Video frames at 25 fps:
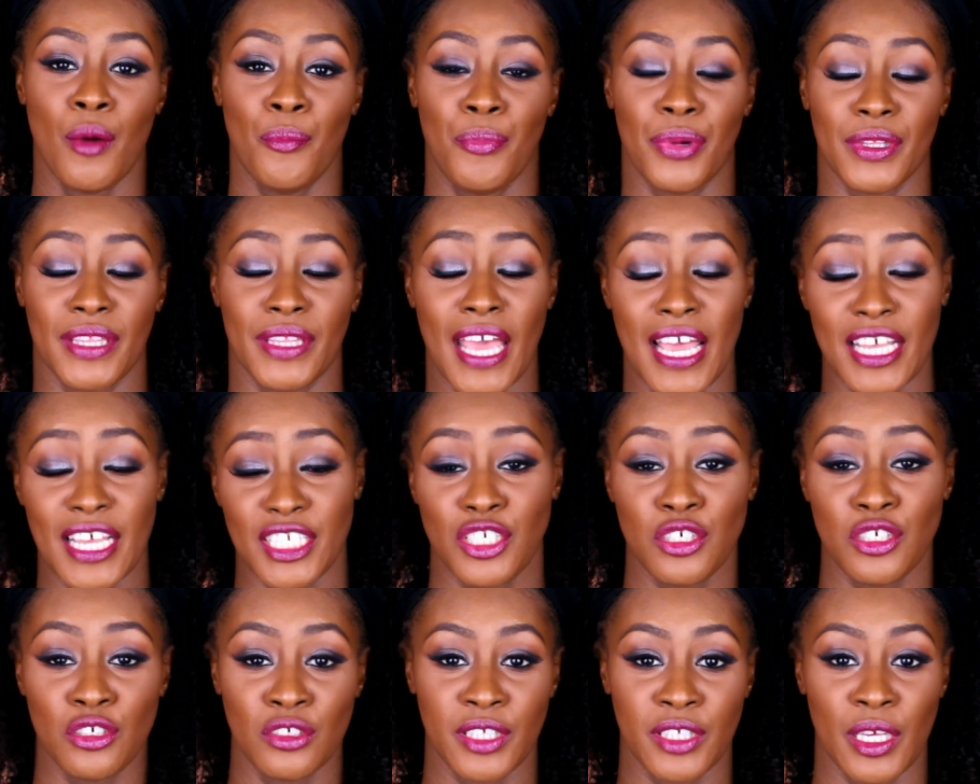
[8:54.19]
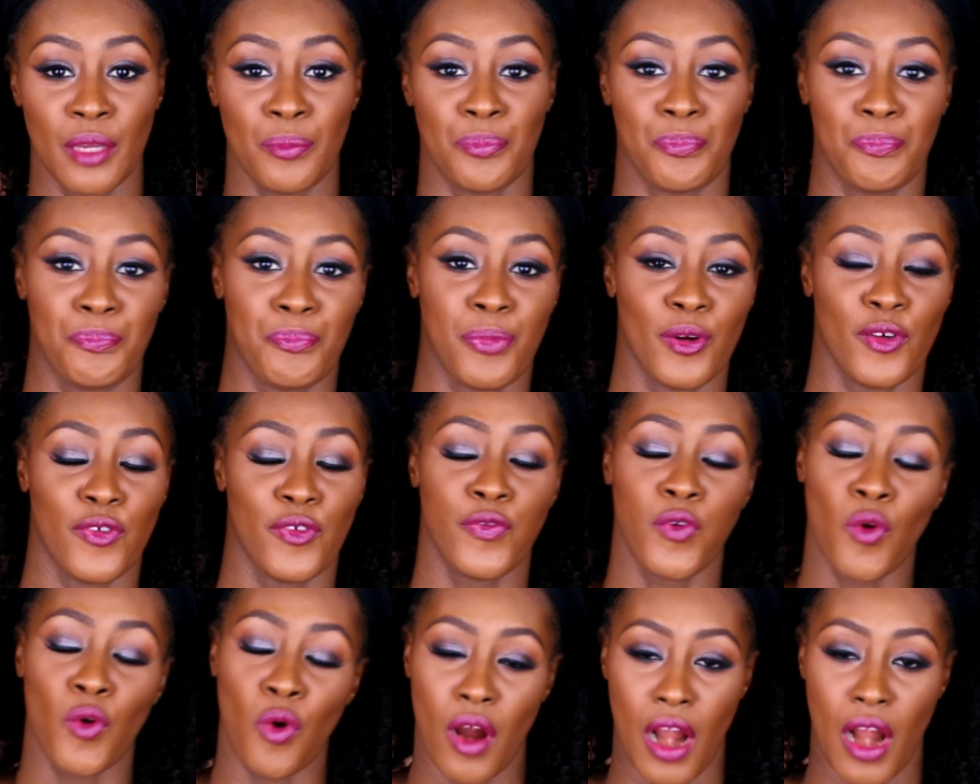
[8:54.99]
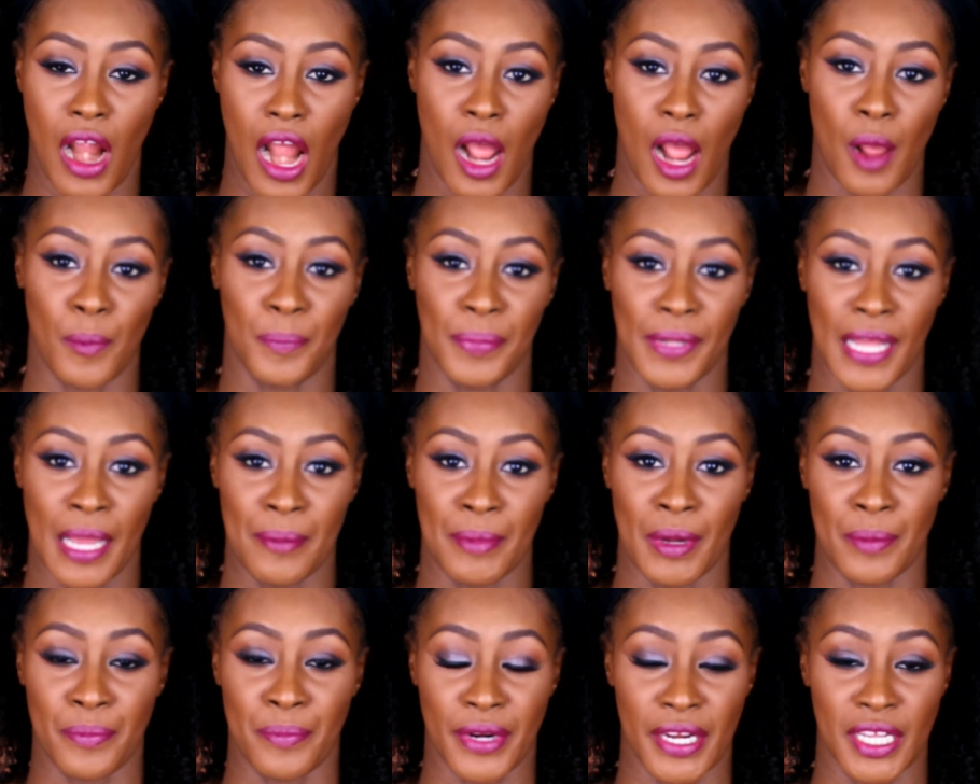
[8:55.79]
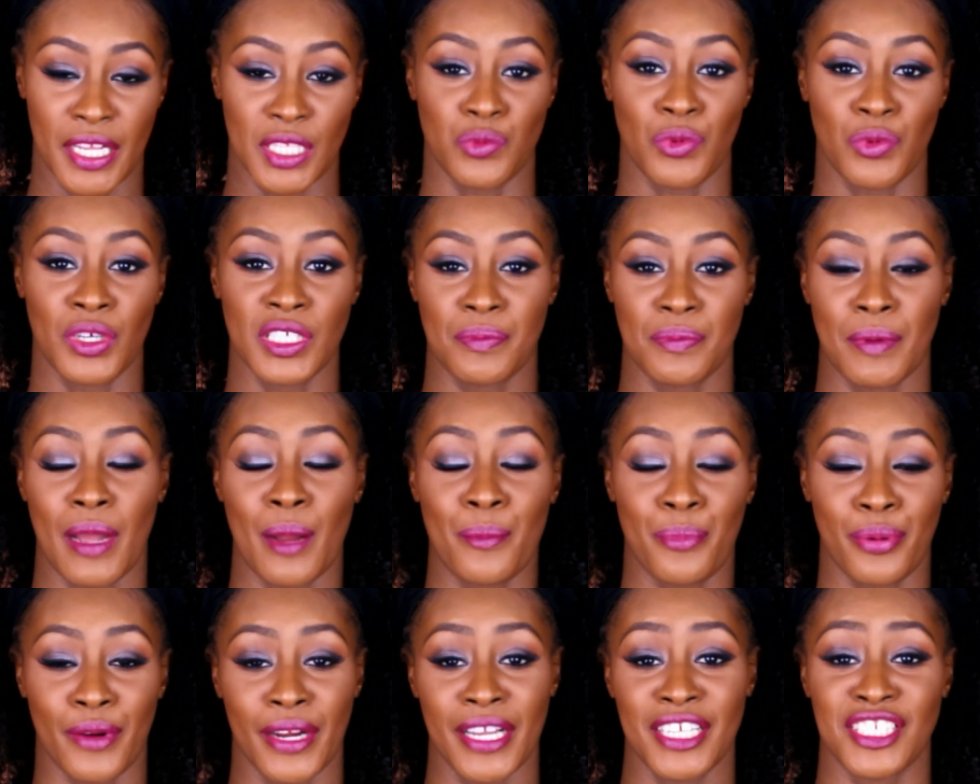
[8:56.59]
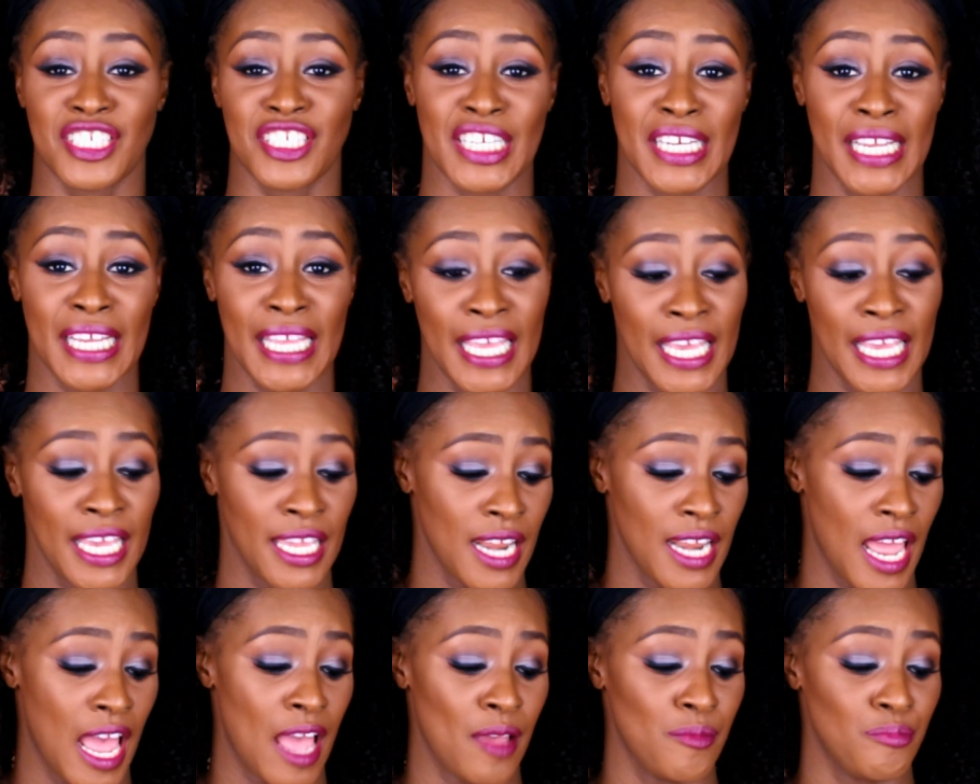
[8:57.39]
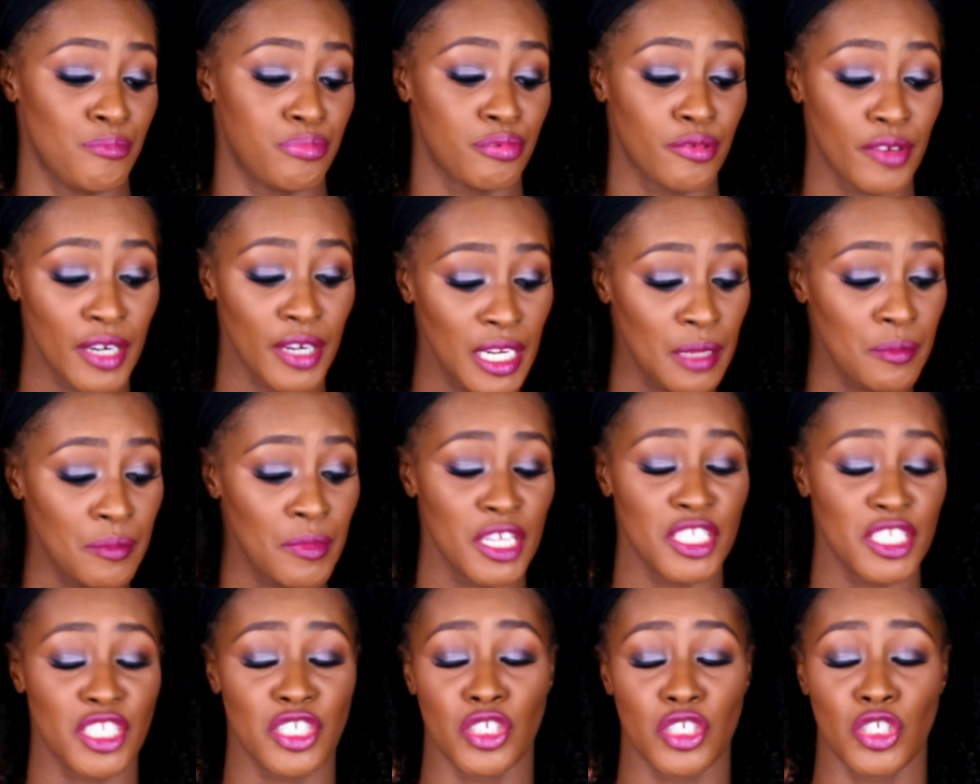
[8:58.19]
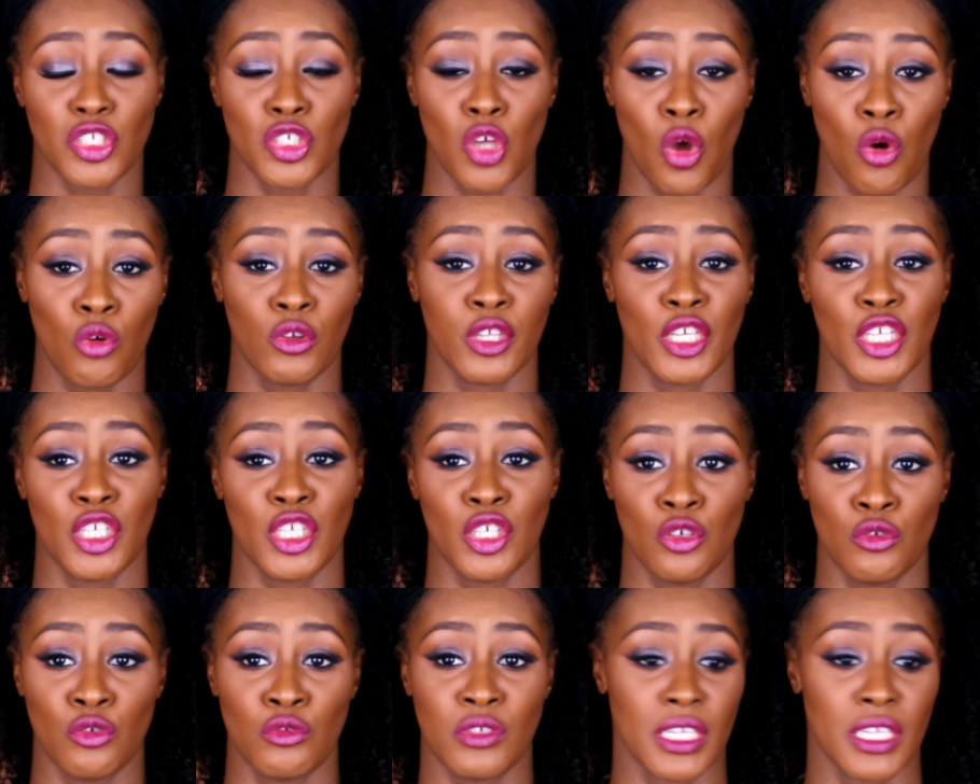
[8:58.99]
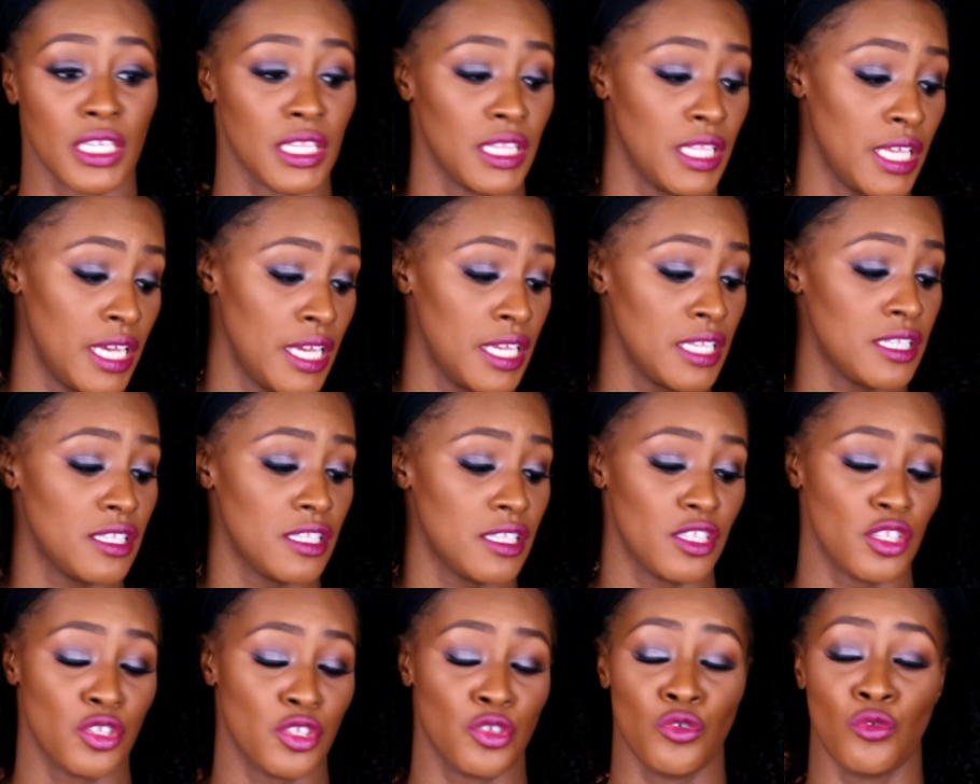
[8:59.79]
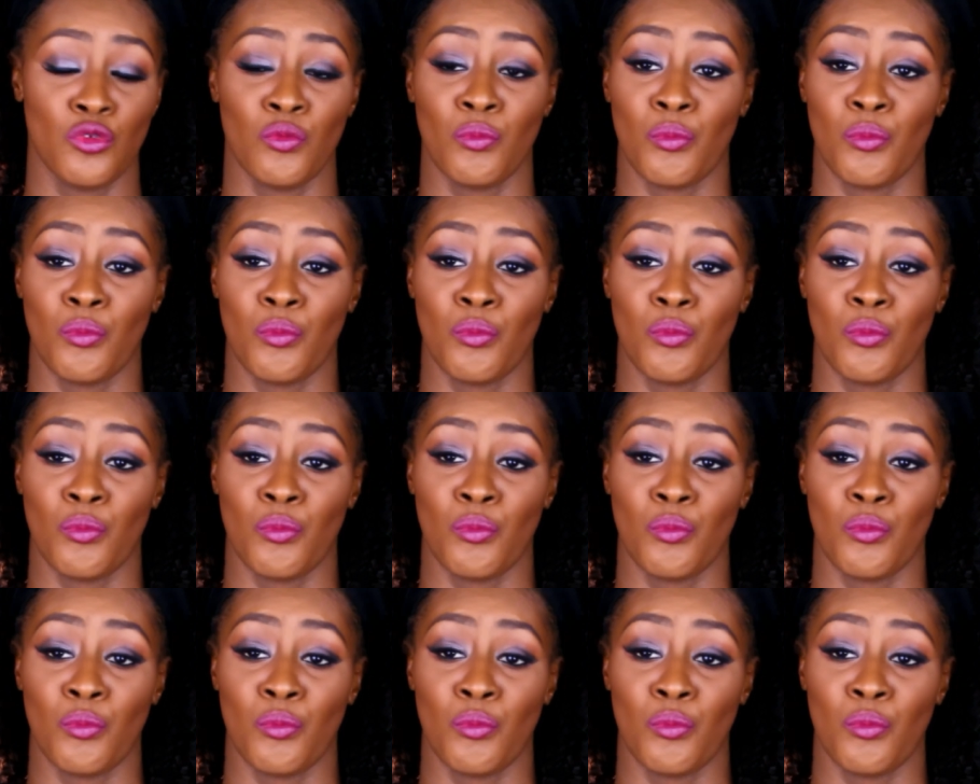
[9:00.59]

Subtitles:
But that's usually before I apply my braids. Once my braids are in, I'm pretty much solely using this to